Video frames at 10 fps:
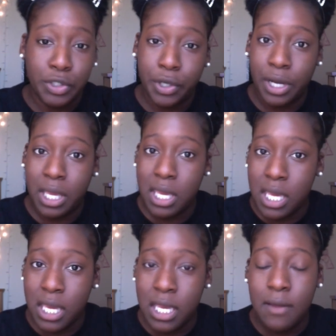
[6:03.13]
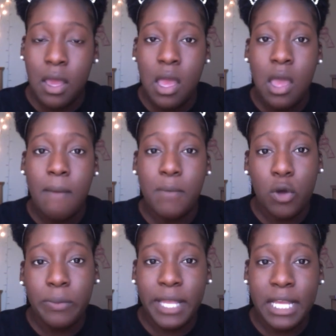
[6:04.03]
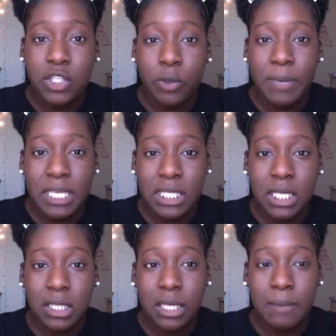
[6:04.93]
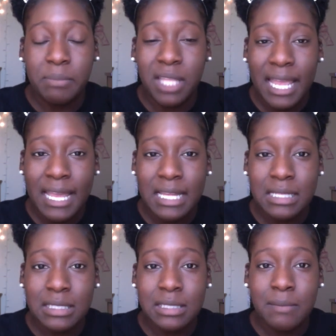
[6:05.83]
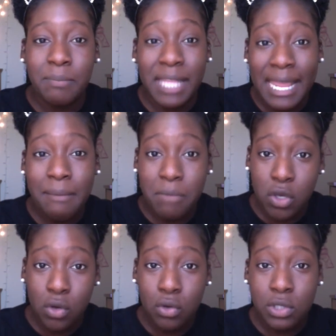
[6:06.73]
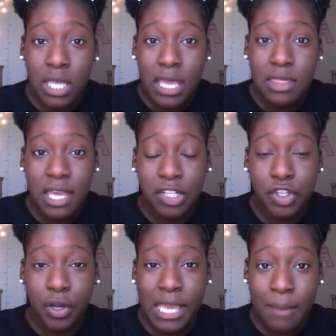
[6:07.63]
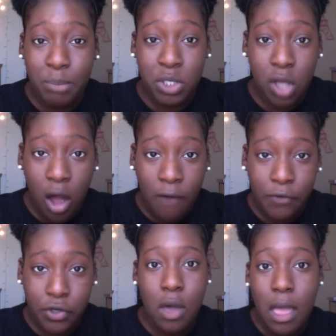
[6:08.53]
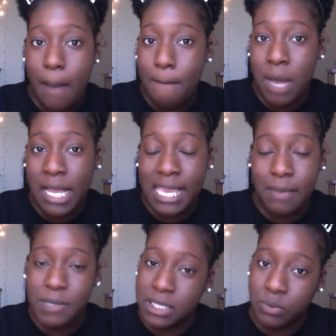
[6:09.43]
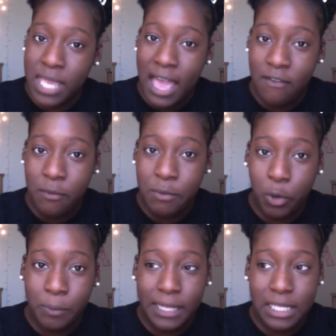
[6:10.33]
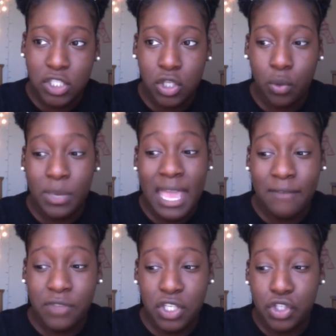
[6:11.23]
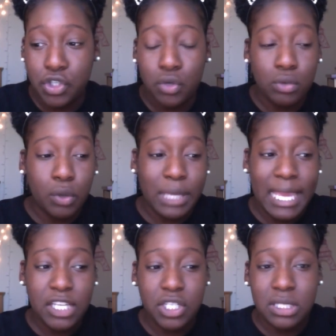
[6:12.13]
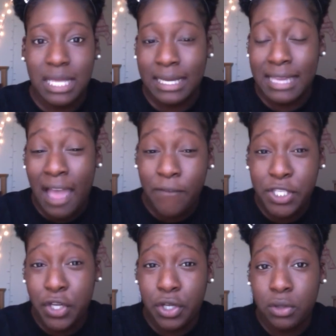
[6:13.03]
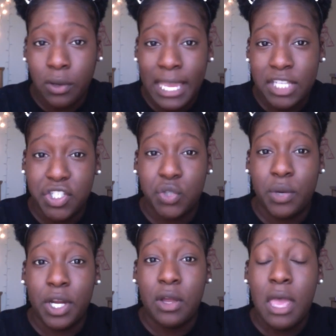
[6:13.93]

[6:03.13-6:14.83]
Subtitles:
you're gonna eat. Meal plans are basically planned meals that your campus offers. My campus, we have a meal plan, so we have these 2 locations, like cafeteria locations, where